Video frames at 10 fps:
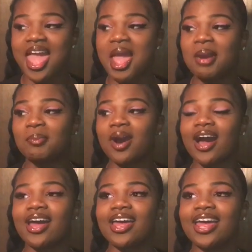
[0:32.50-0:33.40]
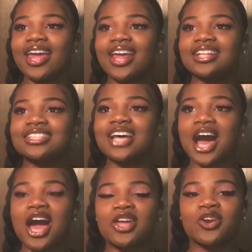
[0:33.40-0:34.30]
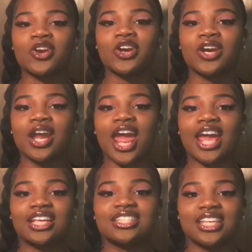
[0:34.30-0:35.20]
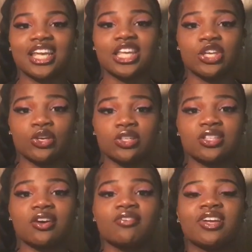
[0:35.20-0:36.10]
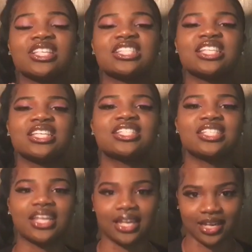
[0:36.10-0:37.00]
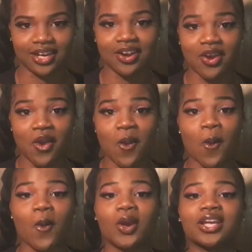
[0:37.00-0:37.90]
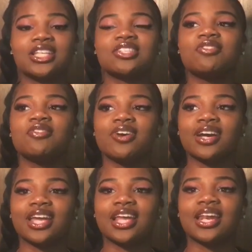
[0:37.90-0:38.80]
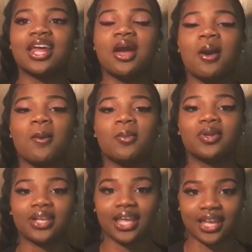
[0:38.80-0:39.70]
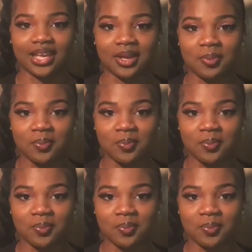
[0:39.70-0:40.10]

in my entire 18 years of existing on this fucking planet.